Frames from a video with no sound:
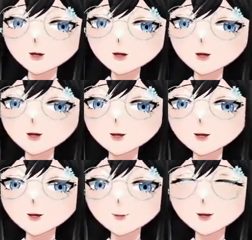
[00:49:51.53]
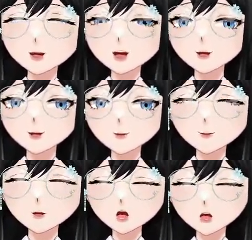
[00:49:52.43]
In a relaxed
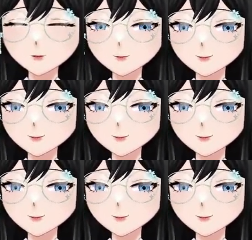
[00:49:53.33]
form,